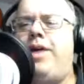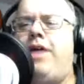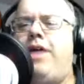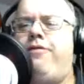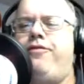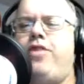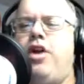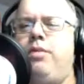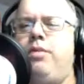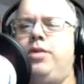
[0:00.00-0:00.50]
about
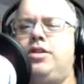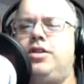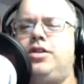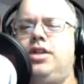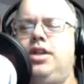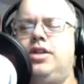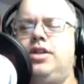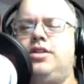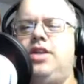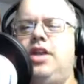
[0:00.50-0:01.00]
pharmacy
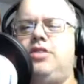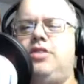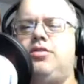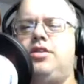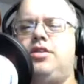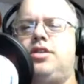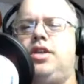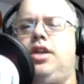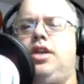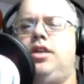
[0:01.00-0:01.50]
is
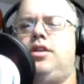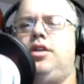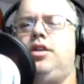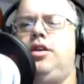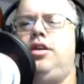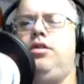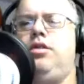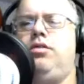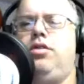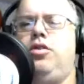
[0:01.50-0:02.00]
interesting to
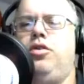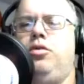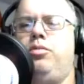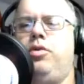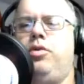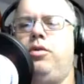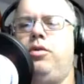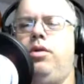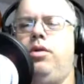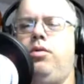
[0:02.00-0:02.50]
you,
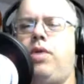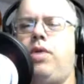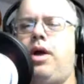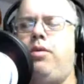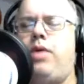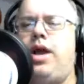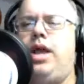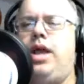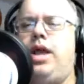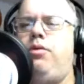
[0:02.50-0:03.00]
Cooper?
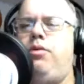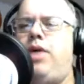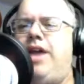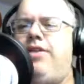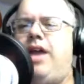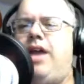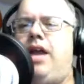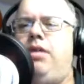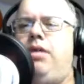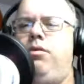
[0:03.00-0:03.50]

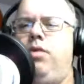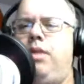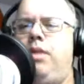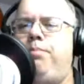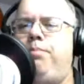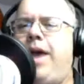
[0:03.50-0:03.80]
Why that